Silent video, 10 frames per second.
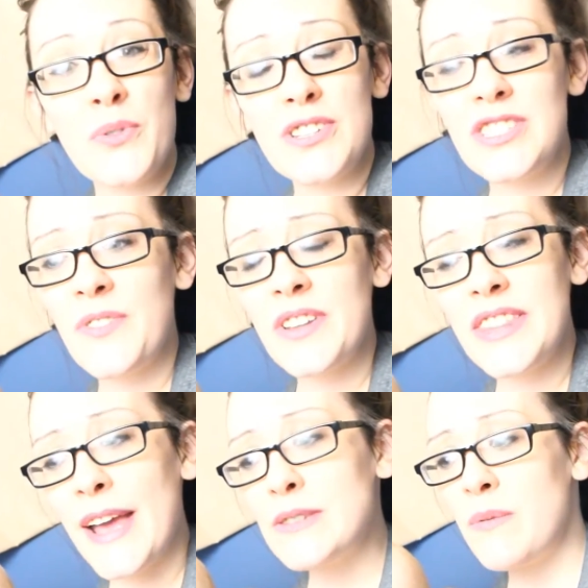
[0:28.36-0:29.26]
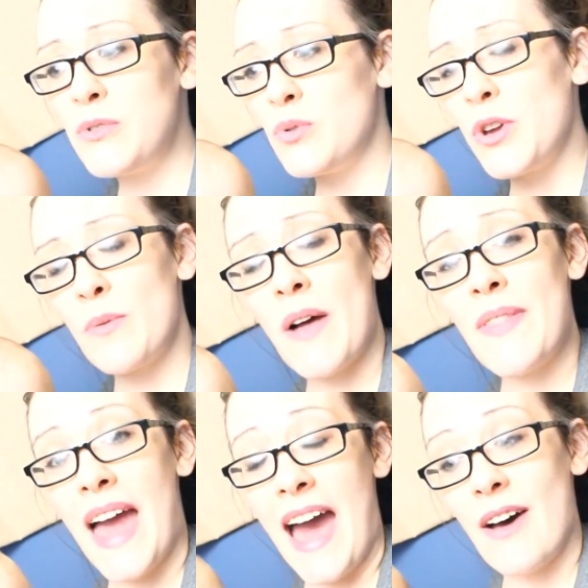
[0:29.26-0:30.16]
just different things we've been doing around the
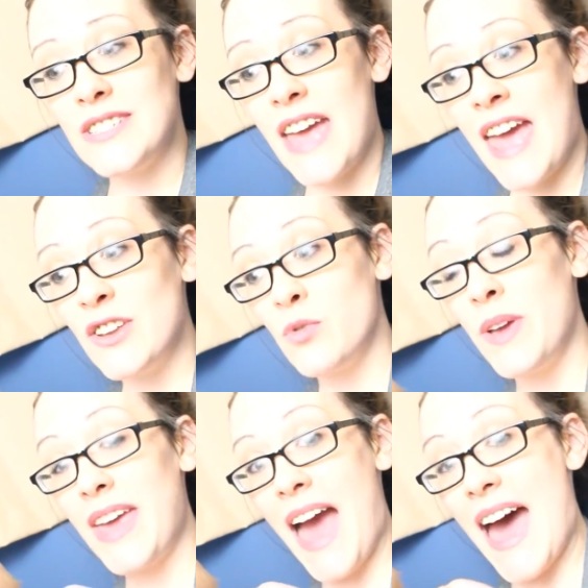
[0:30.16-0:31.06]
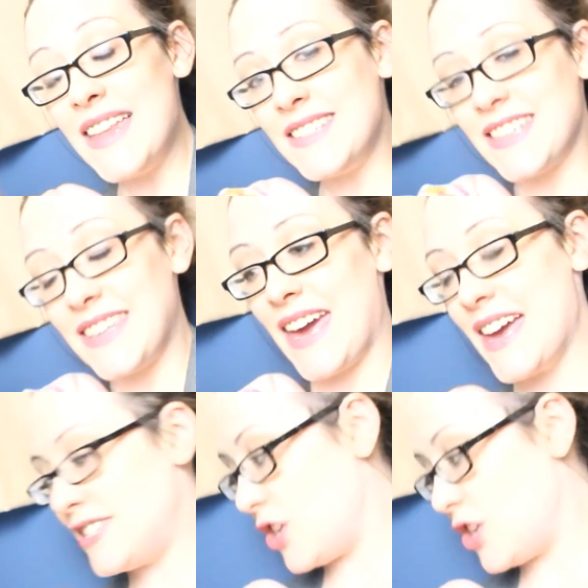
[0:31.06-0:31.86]
house. And we had to get